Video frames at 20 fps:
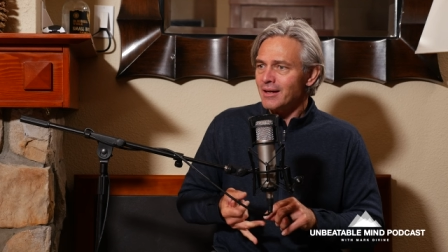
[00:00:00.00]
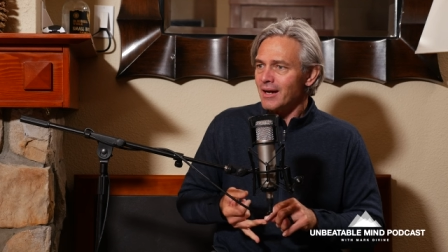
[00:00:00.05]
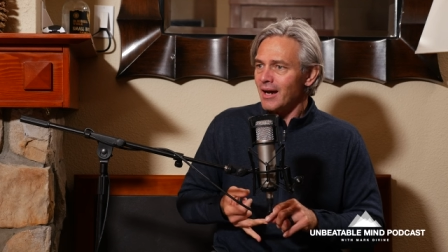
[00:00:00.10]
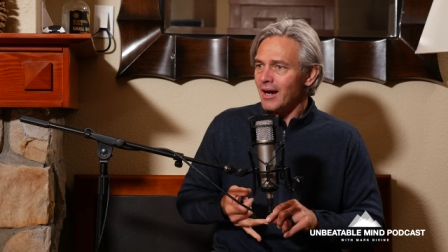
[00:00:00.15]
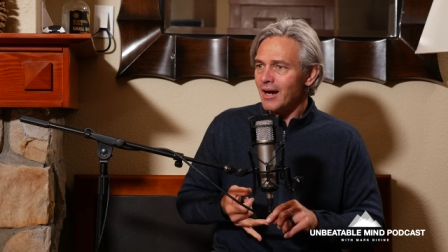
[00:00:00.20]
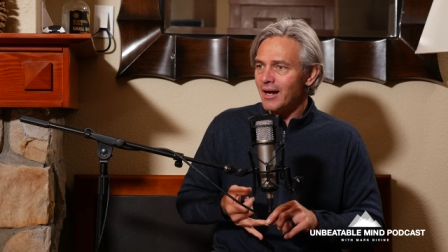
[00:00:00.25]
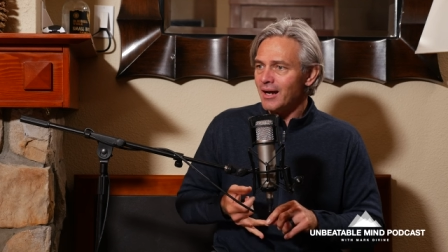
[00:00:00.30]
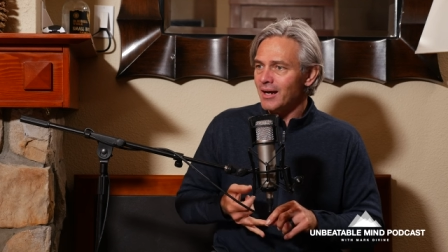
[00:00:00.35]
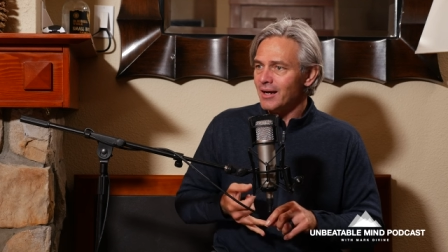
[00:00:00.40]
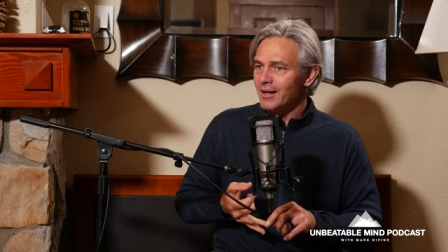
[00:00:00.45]

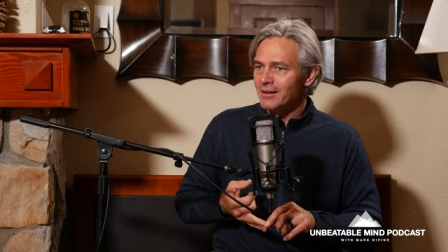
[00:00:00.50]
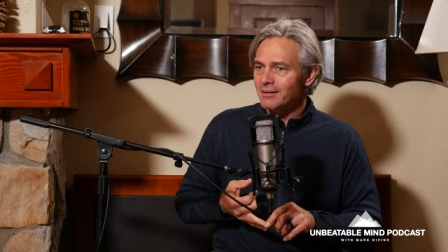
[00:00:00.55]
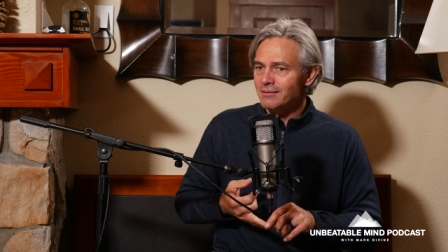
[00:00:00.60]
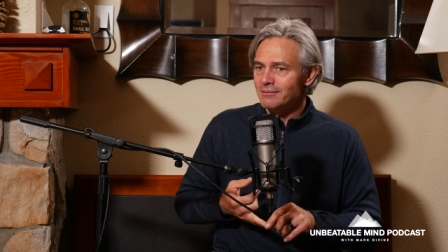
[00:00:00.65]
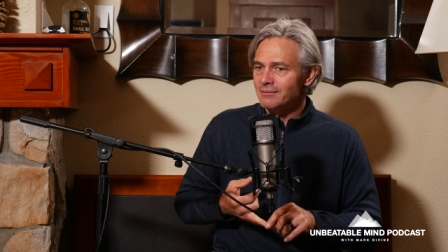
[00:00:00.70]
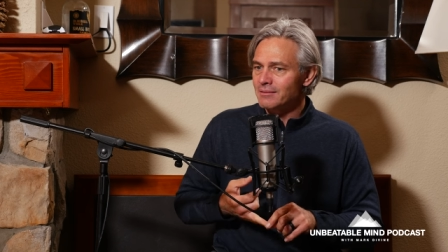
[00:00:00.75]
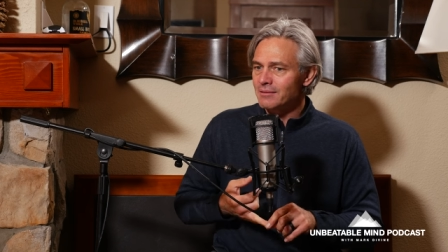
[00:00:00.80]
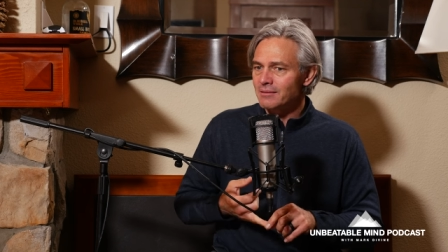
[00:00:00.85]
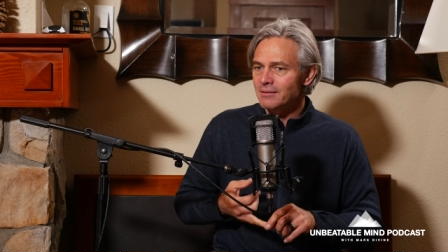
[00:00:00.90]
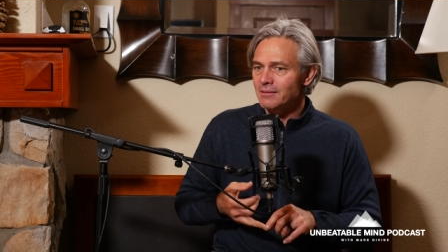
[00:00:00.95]
uh,
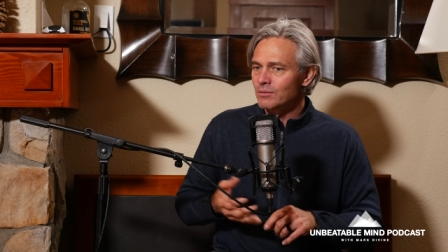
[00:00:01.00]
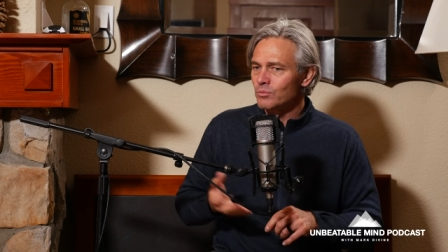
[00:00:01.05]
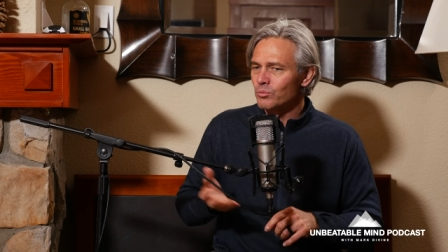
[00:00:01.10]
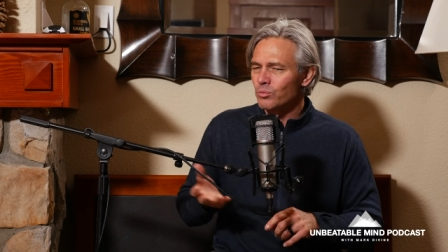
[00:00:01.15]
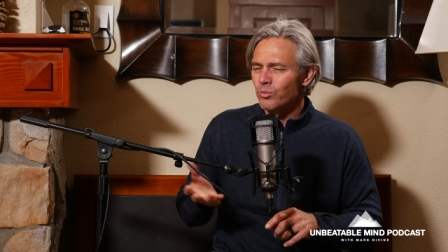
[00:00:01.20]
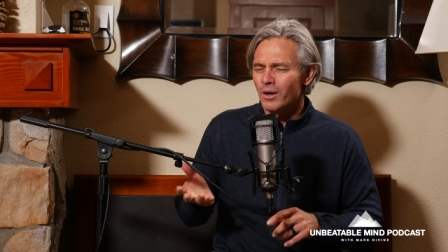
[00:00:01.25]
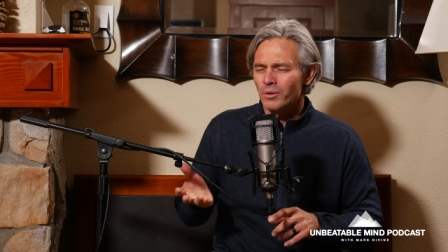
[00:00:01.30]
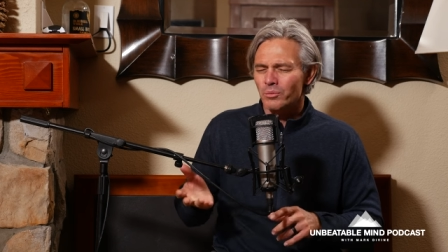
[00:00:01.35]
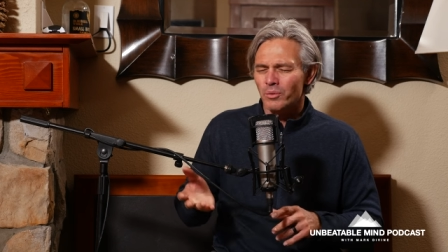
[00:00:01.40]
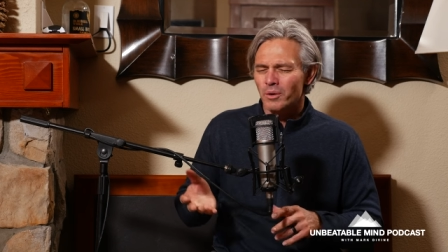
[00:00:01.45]

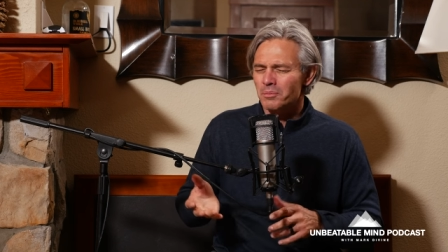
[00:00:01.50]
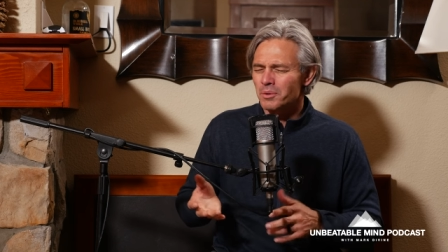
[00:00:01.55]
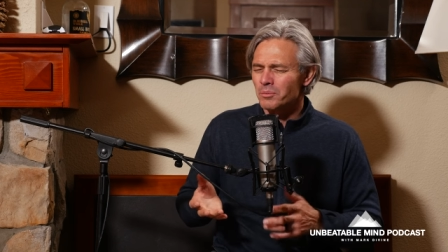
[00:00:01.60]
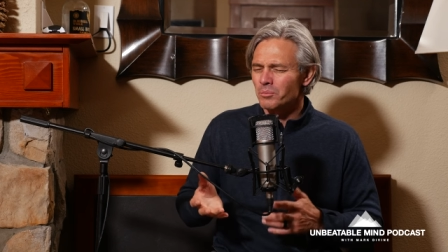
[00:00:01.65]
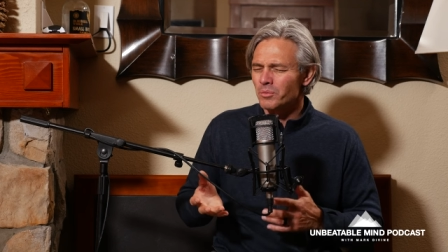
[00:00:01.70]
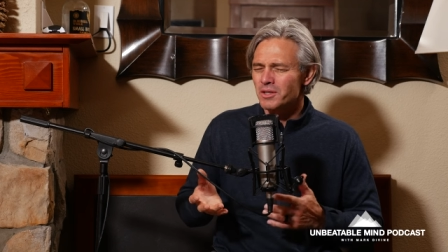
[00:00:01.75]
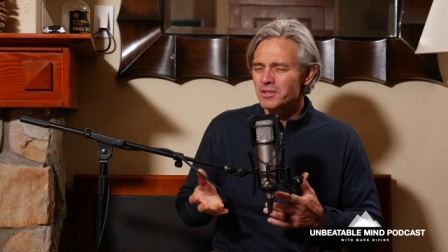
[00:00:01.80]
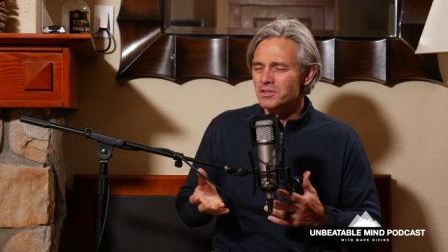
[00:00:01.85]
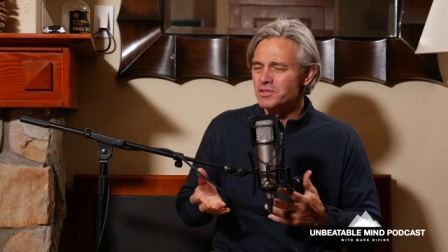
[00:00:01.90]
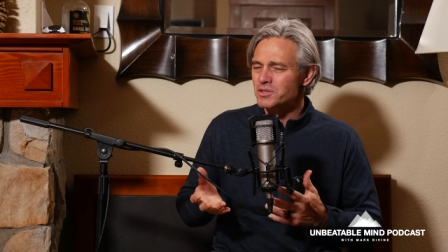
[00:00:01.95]
one woman
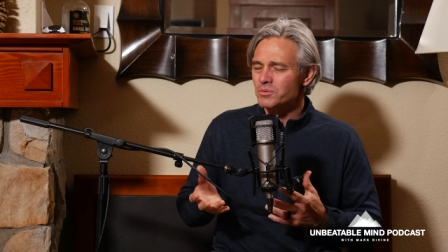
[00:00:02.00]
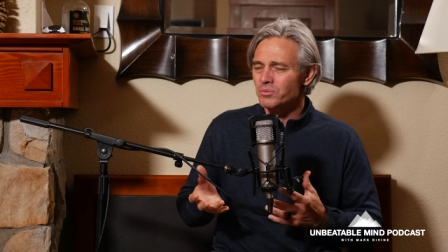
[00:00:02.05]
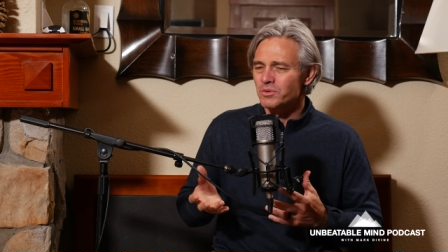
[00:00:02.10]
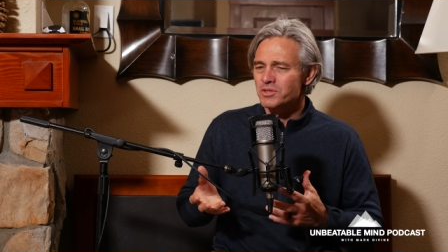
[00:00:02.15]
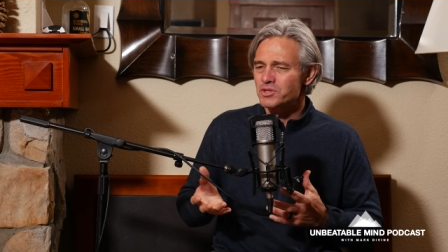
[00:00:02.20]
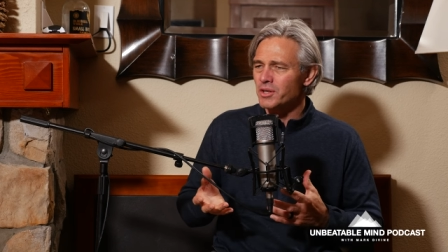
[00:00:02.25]
was was